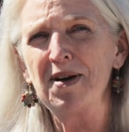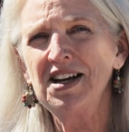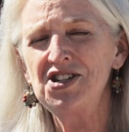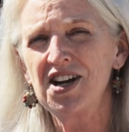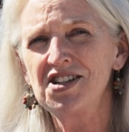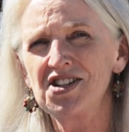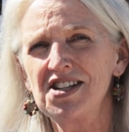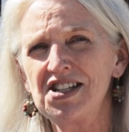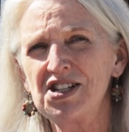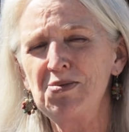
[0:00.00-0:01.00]
by
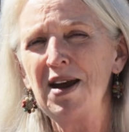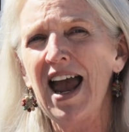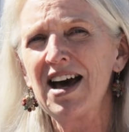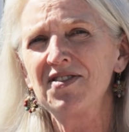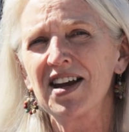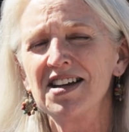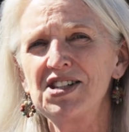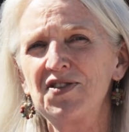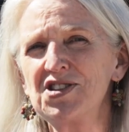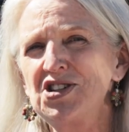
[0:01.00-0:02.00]
judges to be
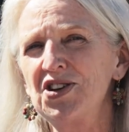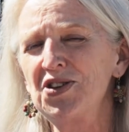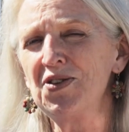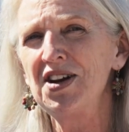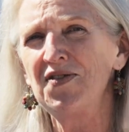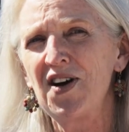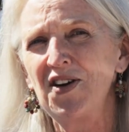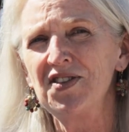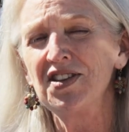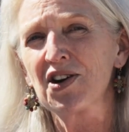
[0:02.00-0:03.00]
advocates for children
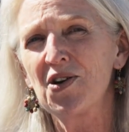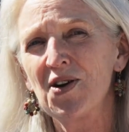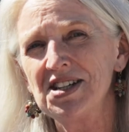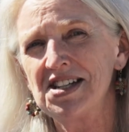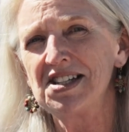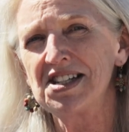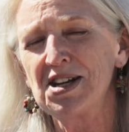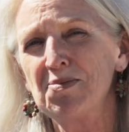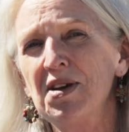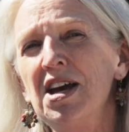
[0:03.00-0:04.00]
involved in the court
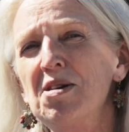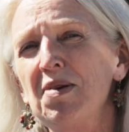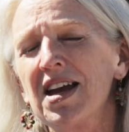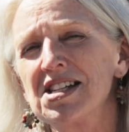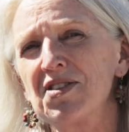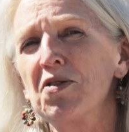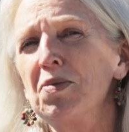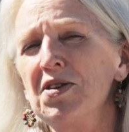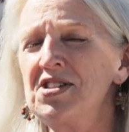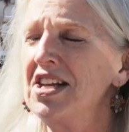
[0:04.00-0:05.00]
system because of
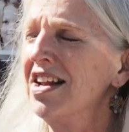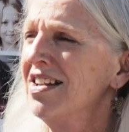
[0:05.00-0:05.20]
abuse and